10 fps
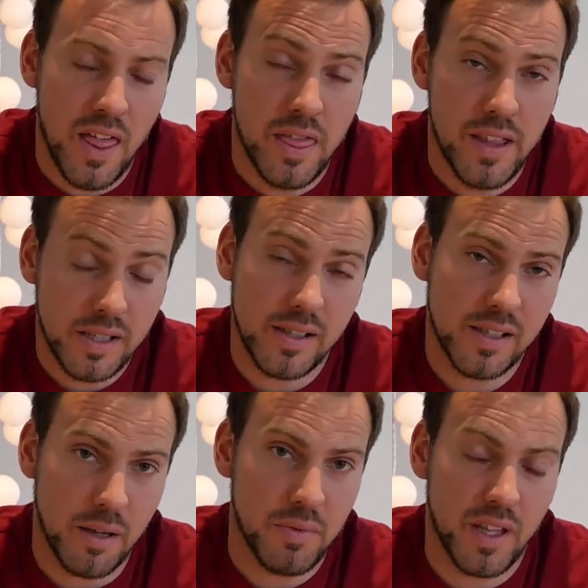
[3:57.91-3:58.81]
This is
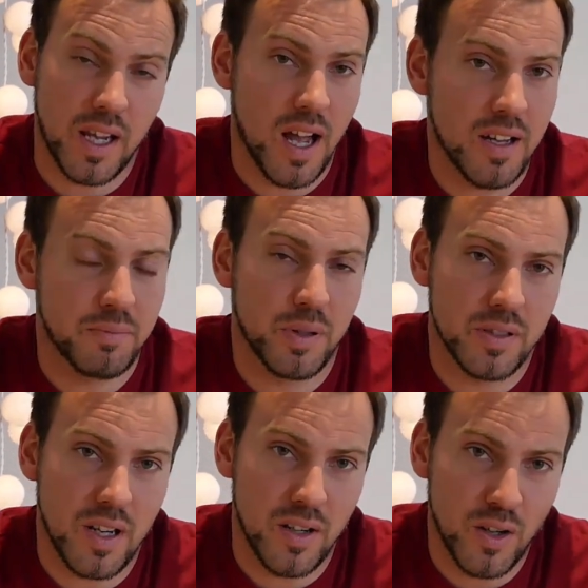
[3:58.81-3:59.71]
something I put a